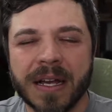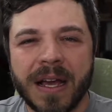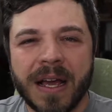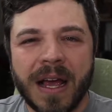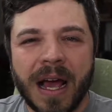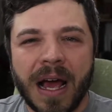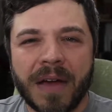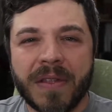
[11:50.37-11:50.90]

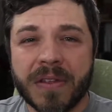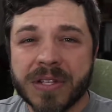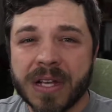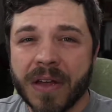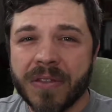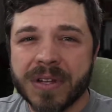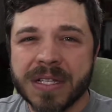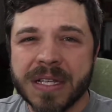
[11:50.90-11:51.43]
And then there's
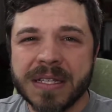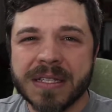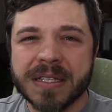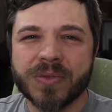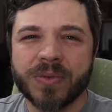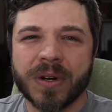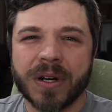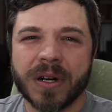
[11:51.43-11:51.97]
other
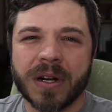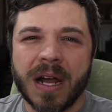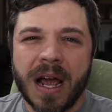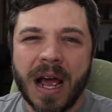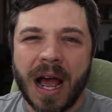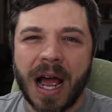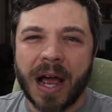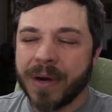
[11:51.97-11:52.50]
seasons where
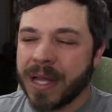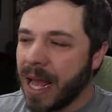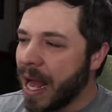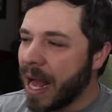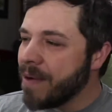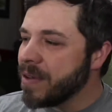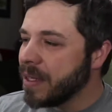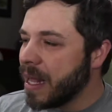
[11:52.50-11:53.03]
I already
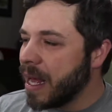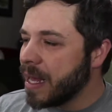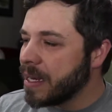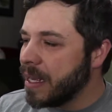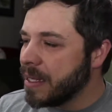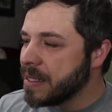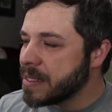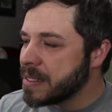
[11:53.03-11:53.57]
have a lot.
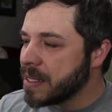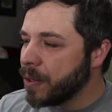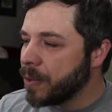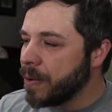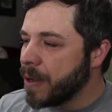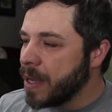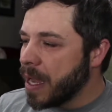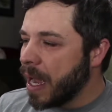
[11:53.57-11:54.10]
And so
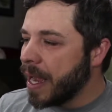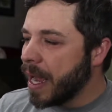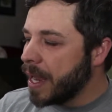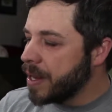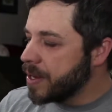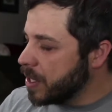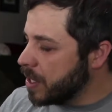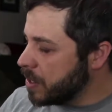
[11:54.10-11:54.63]
I
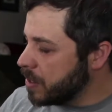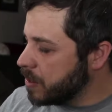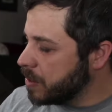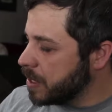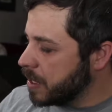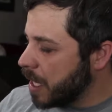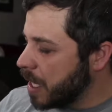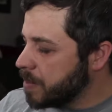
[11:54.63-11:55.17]
know
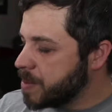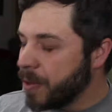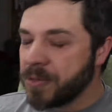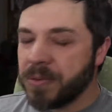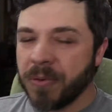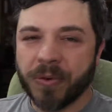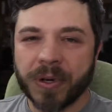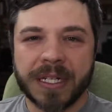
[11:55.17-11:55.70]
I'm supposed
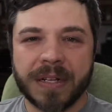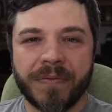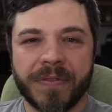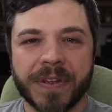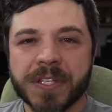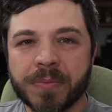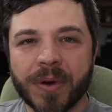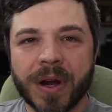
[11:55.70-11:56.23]
to be working on
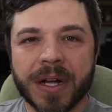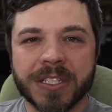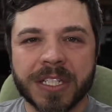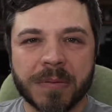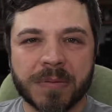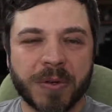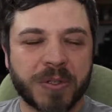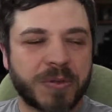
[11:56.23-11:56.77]
this project,
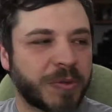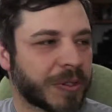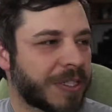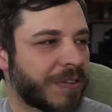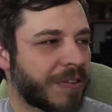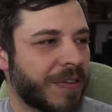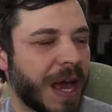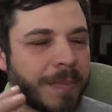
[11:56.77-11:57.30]
I'm supposed to be working
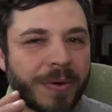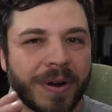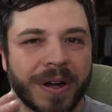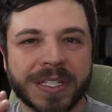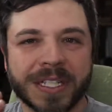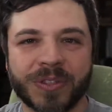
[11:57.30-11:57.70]
on that project.